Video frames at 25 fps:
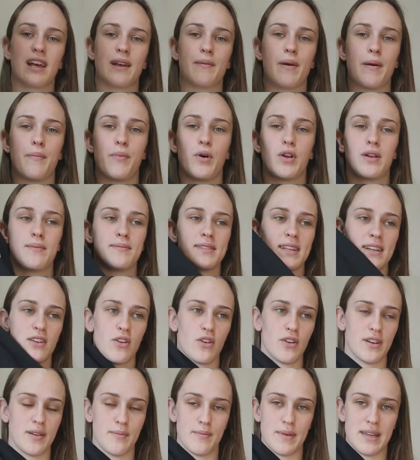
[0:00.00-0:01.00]
Like my bottoms I
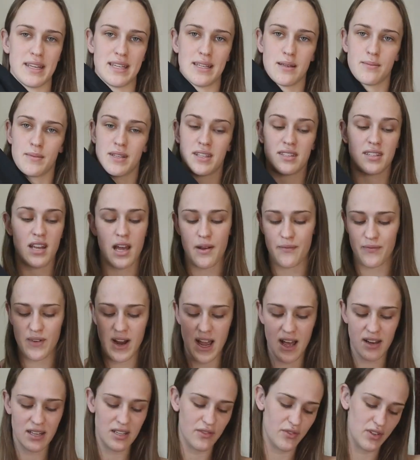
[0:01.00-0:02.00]
got in a medium this time
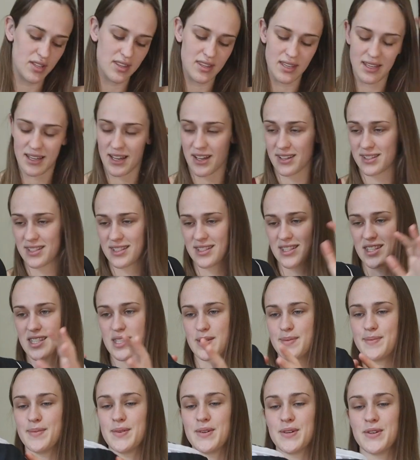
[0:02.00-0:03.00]
round, everything else is a
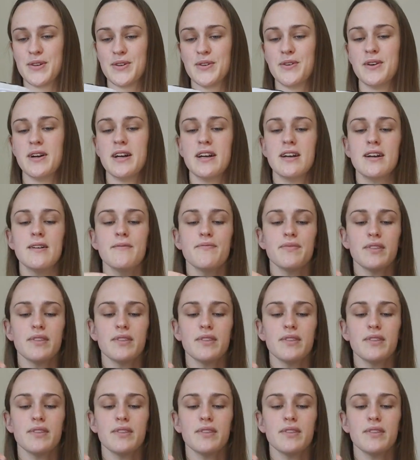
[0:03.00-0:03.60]
small.